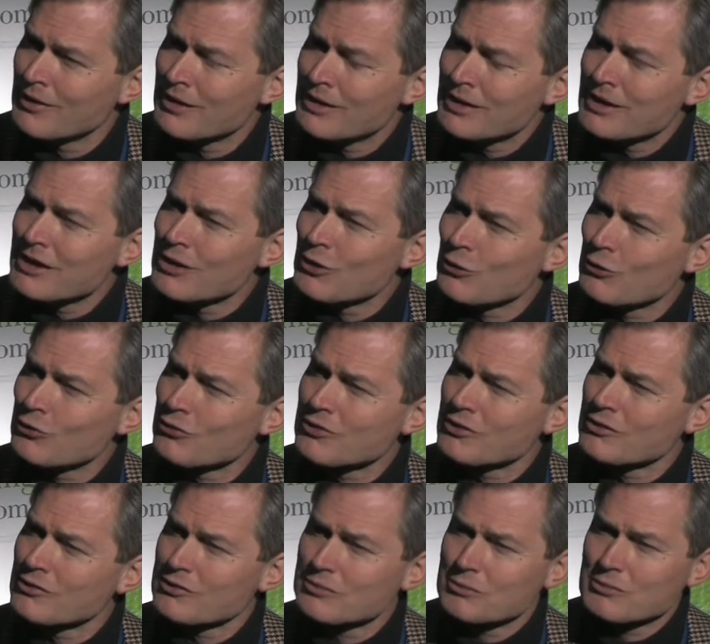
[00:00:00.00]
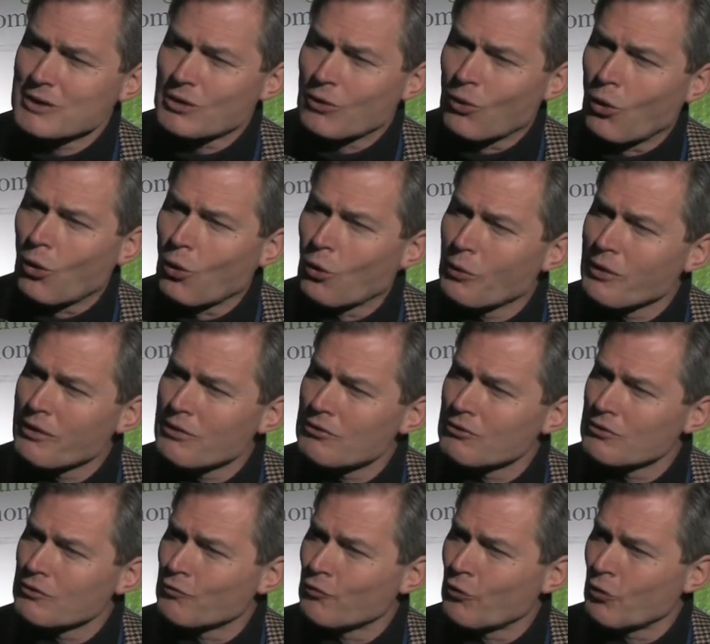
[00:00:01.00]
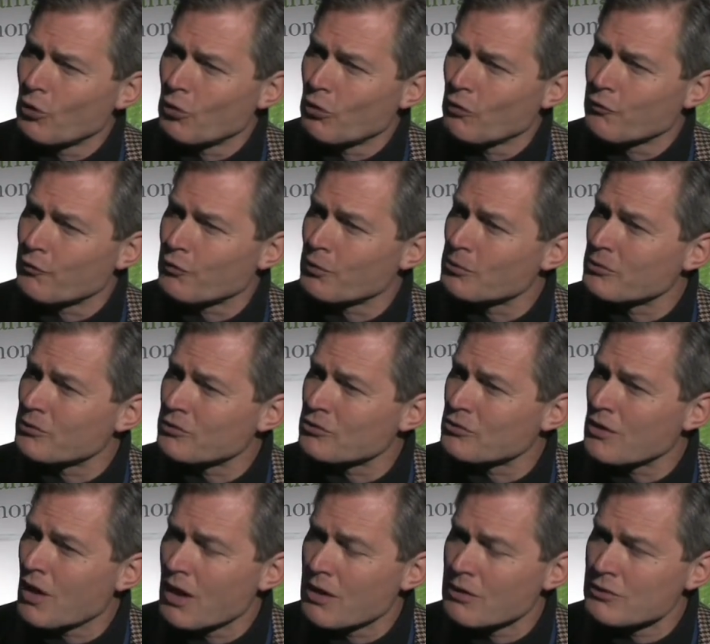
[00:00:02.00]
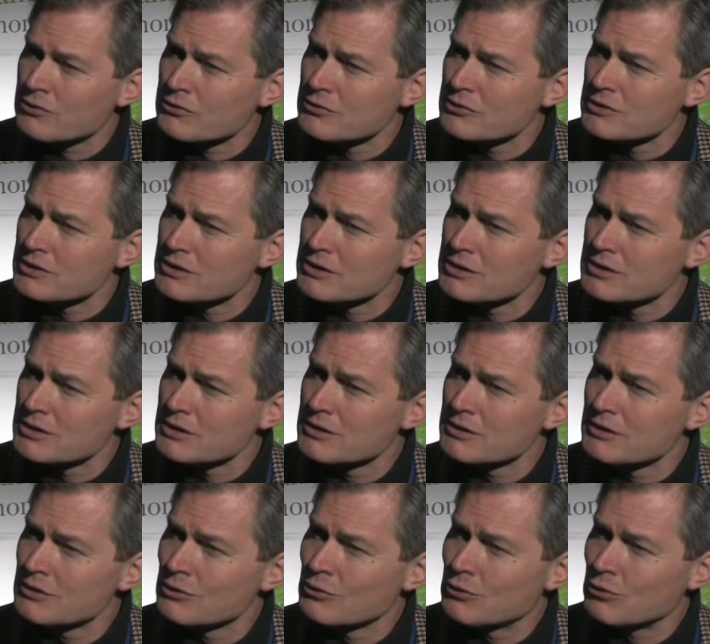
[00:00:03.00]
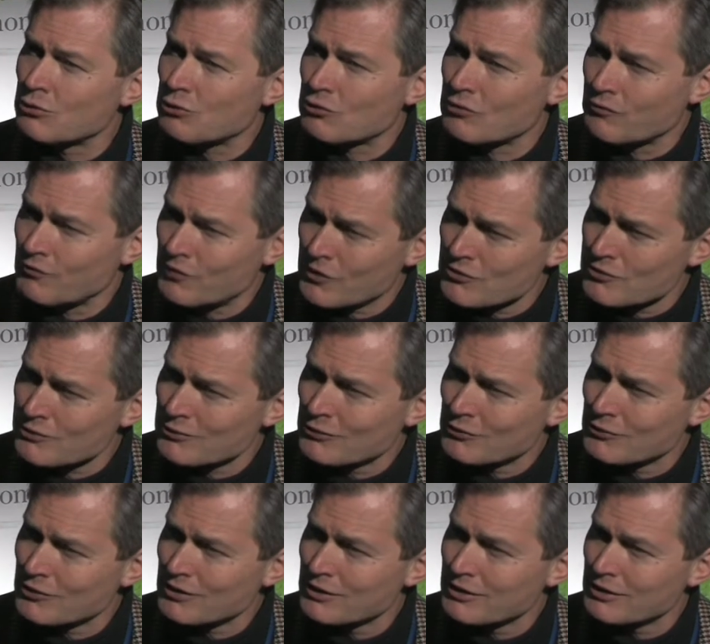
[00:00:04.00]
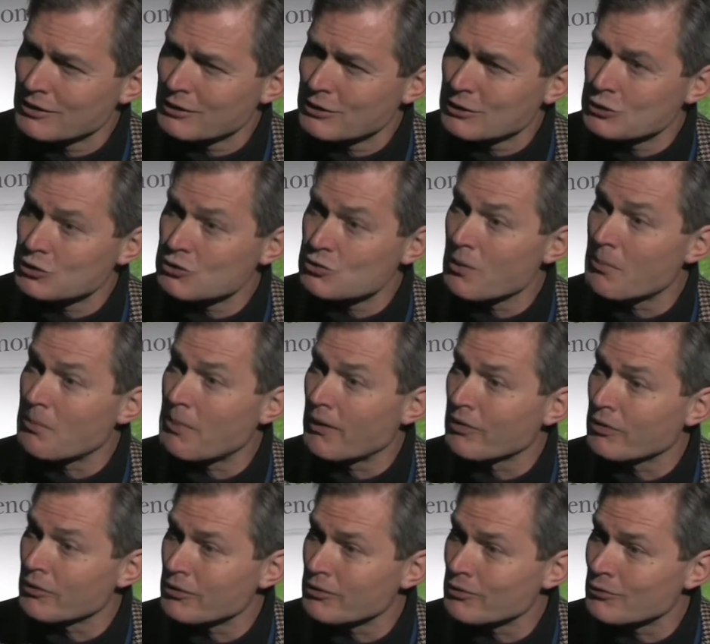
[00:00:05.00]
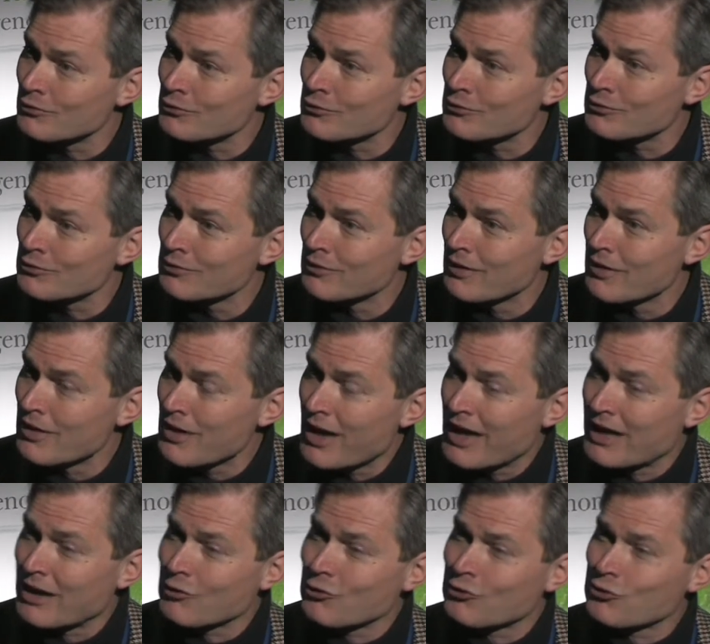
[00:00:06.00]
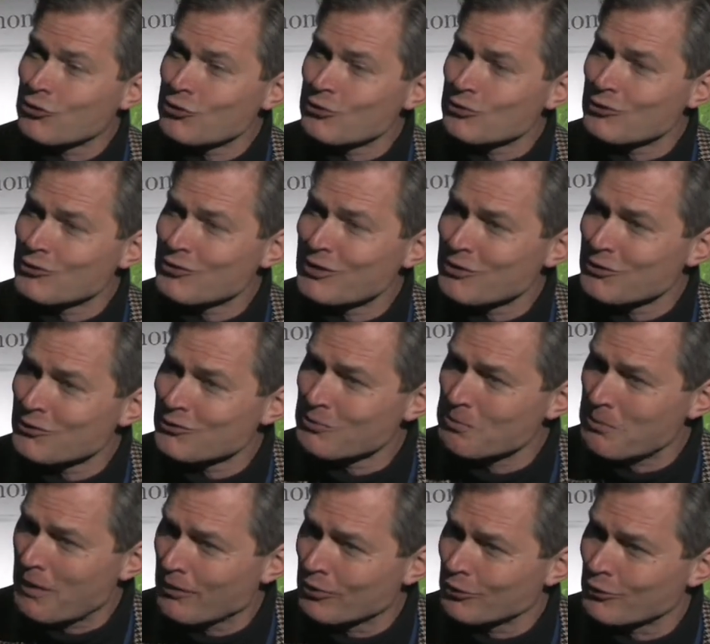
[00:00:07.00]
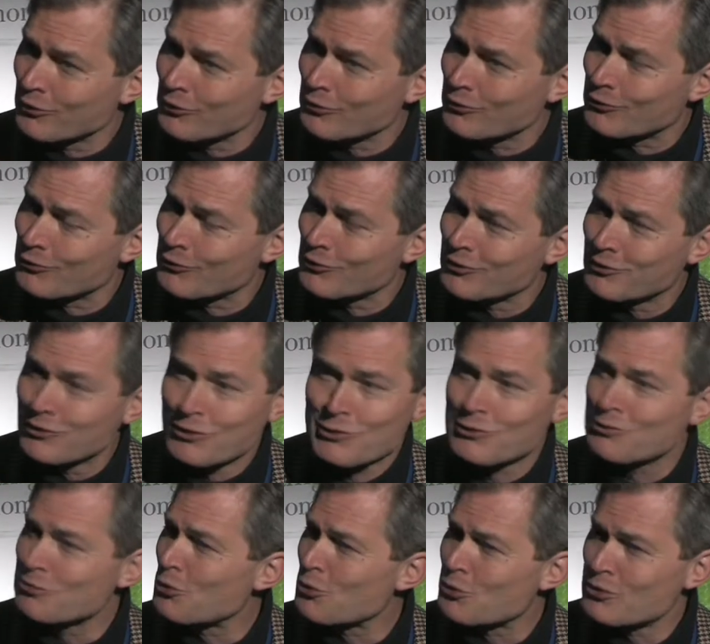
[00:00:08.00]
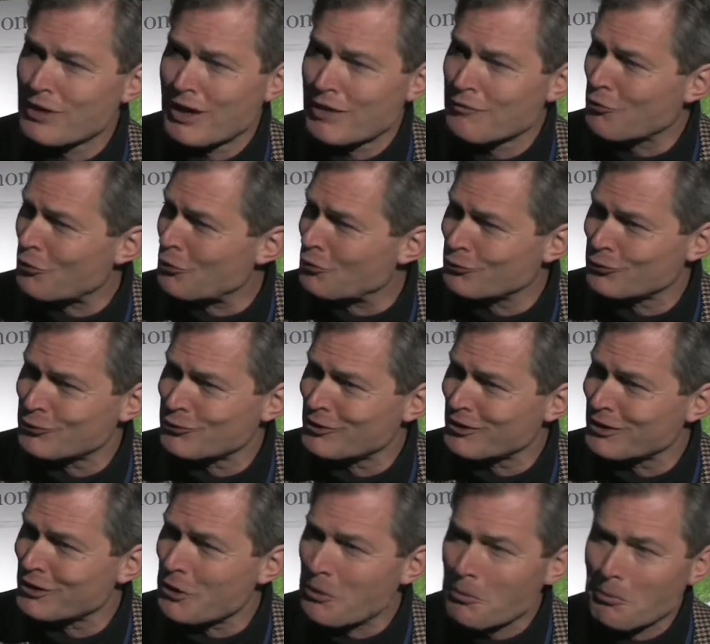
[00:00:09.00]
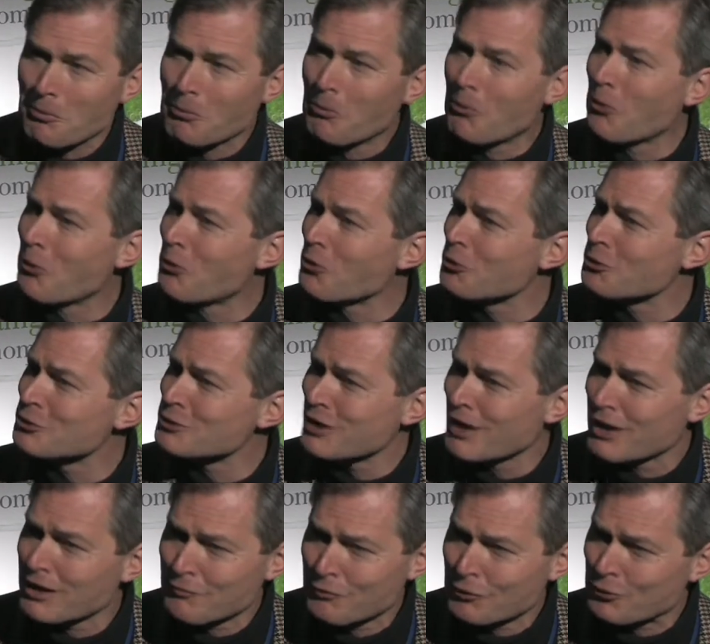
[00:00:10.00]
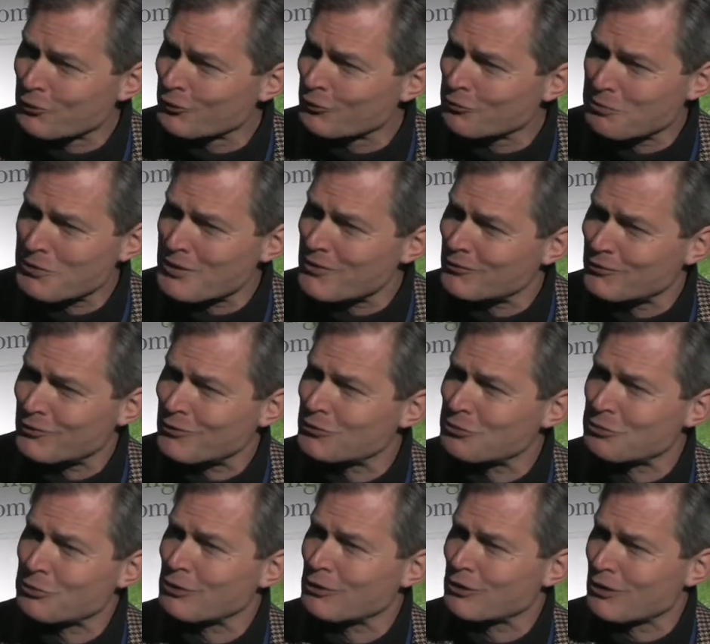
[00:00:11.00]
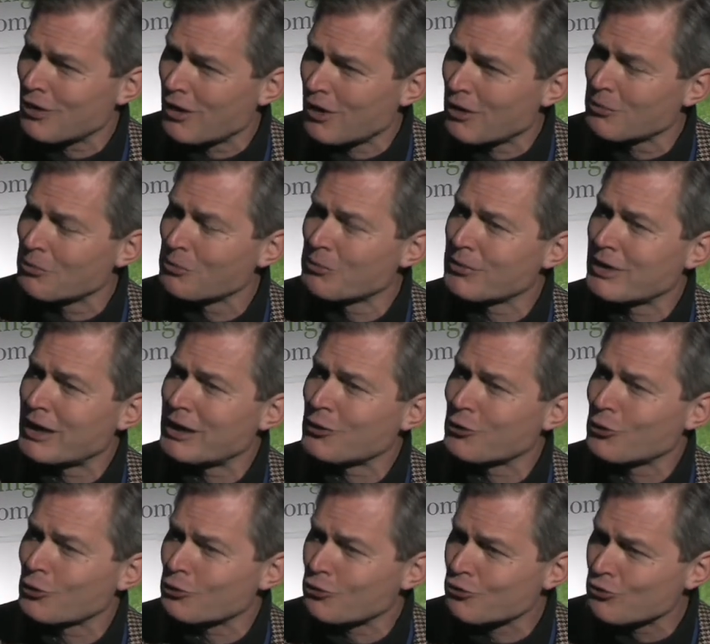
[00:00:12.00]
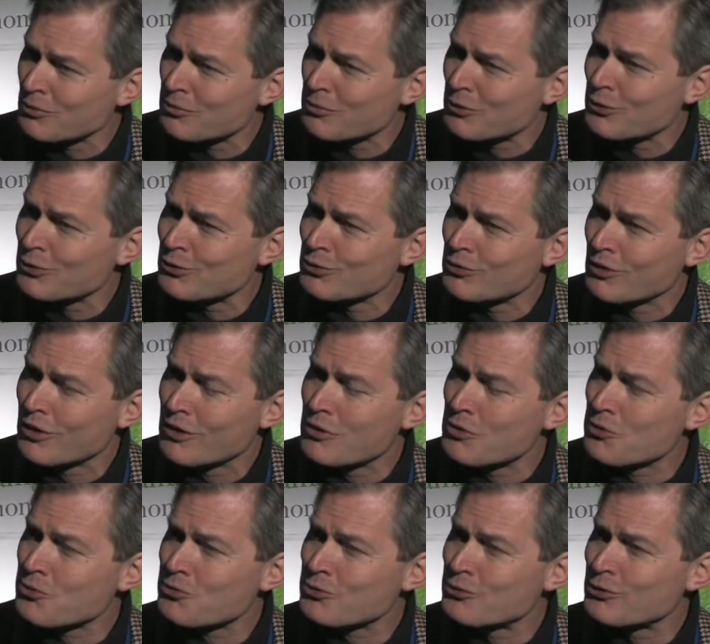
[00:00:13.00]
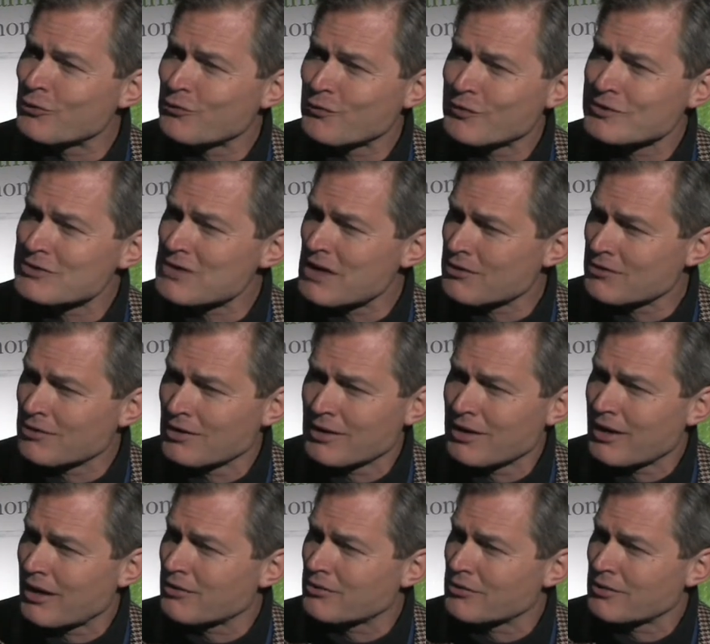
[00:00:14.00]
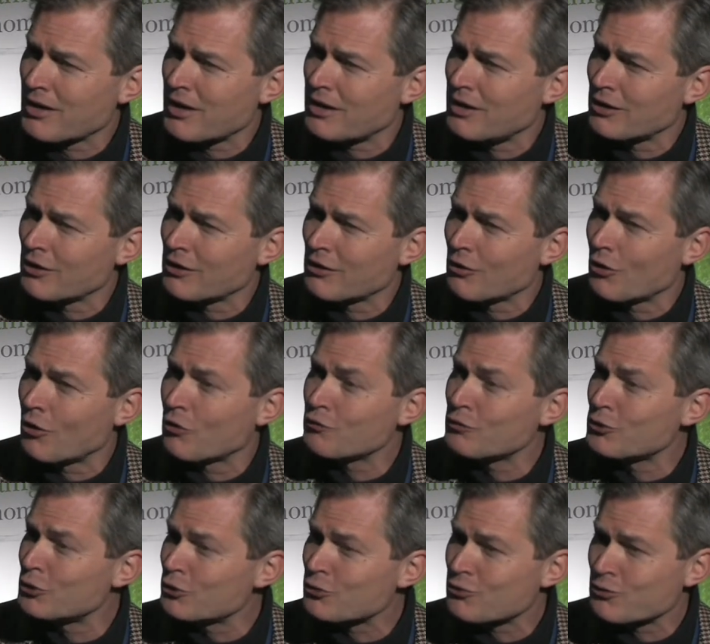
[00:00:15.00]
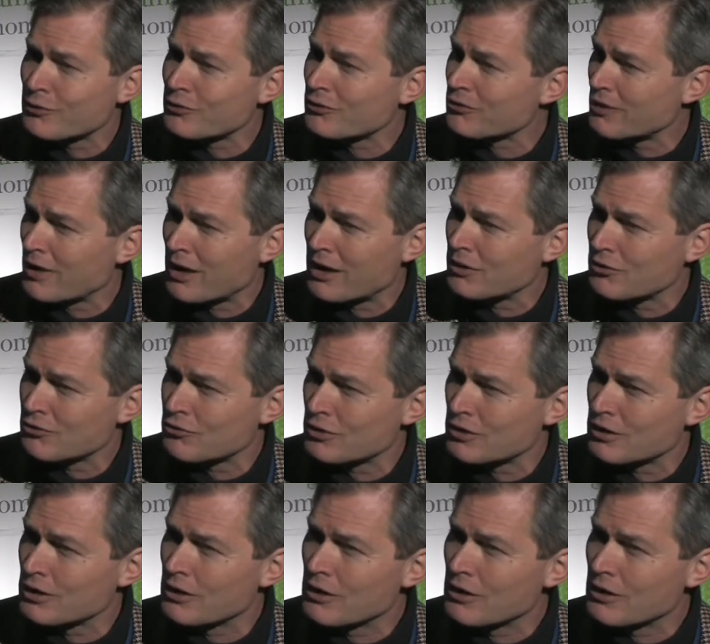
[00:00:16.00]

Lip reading: Ecosystems that always evolve from scarcity to sufficiency to abundance. And as soon as there is abundance, there is more diversity. More diverse species will come and contribute through this fantastic cascading of nutrients and energy.